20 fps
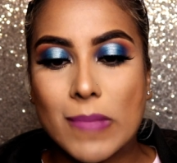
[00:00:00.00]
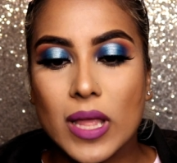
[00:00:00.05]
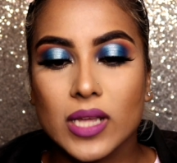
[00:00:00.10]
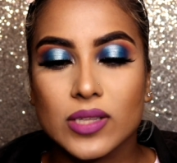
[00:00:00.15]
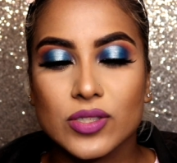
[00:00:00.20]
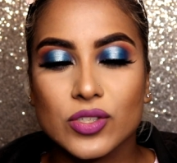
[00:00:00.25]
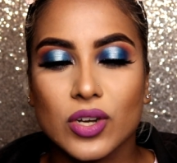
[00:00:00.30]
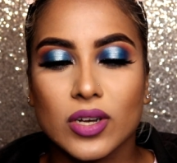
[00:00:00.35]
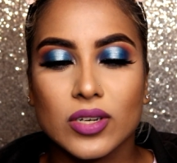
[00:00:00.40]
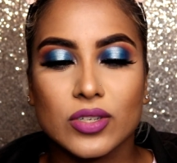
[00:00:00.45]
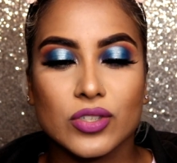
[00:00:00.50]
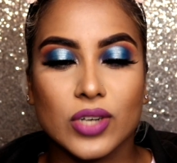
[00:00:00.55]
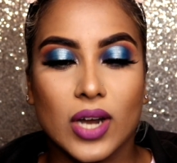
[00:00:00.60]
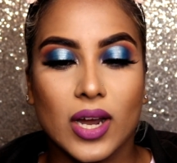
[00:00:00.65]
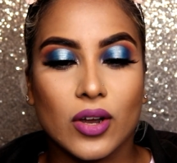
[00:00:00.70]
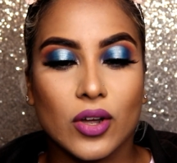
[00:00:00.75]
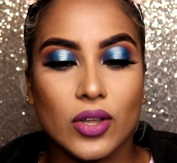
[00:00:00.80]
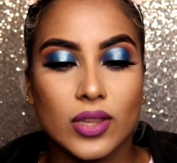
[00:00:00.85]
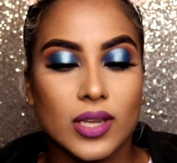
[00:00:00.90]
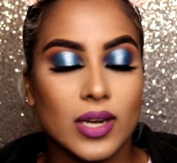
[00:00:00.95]
it's not
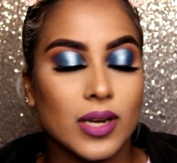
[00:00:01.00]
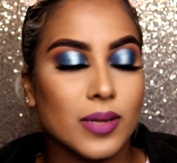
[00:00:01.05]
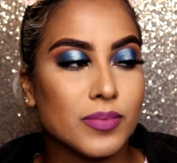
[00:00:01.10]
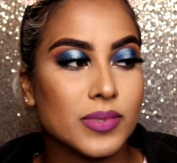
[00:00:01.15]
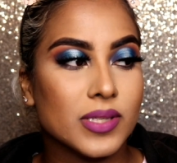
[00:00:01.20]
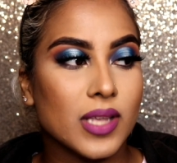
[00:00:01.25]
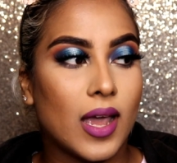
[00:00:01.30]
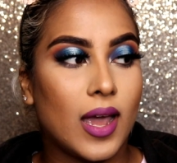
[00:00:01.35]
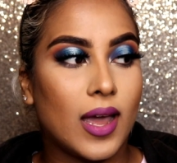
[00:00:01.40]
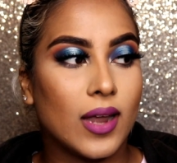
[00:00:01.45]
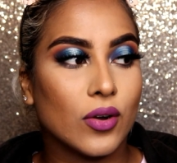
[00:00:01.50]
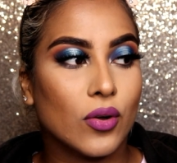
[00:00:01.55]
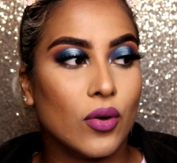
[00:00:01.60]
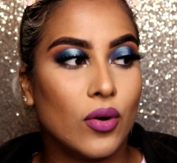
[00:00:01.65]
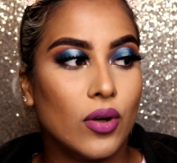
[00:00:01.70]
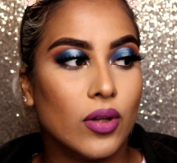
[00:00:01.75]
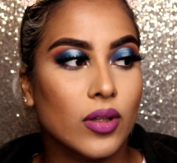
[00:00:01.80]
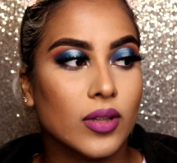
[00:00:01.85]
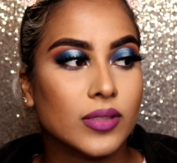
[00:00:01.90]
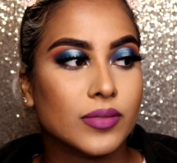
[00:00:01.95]
drying on the lips at
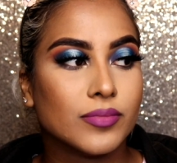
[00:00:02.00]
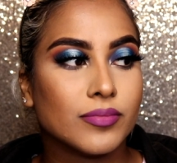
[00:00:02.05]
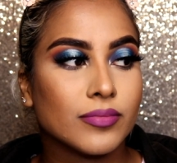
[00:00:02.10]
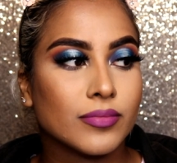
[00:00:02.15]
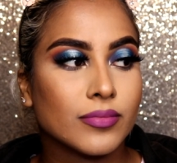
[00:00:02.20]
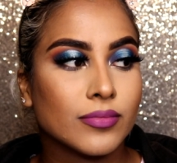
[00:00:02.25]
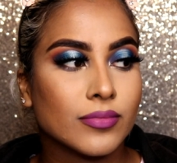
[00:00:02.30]
all.